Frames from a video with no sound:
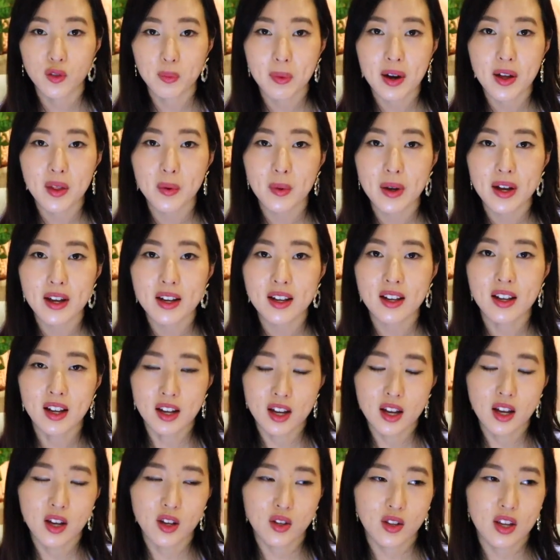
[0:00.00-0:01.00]
by the way.
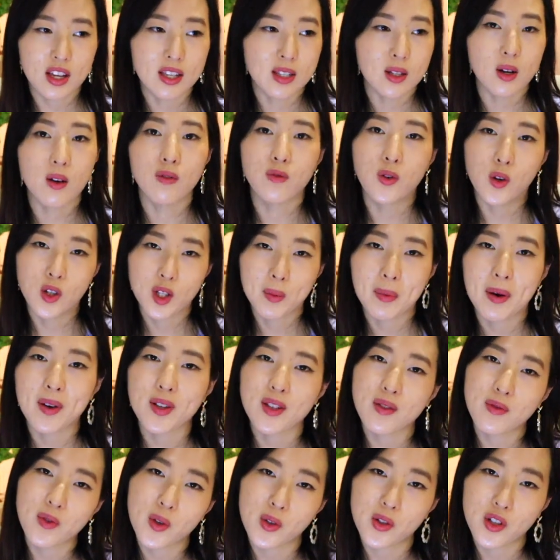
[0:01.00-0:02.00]
It's not
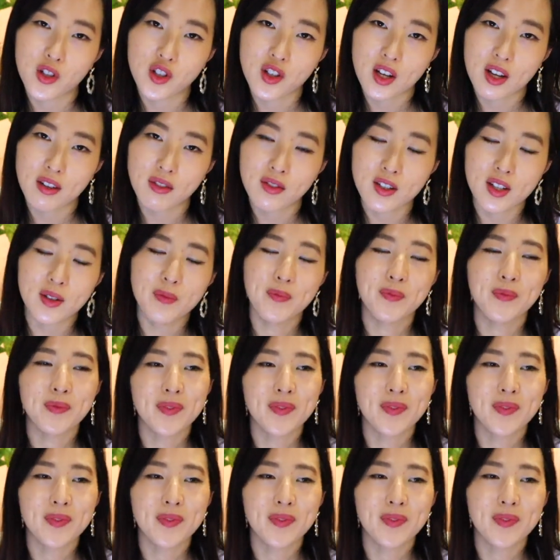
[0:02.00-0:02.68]
£40 for the shift.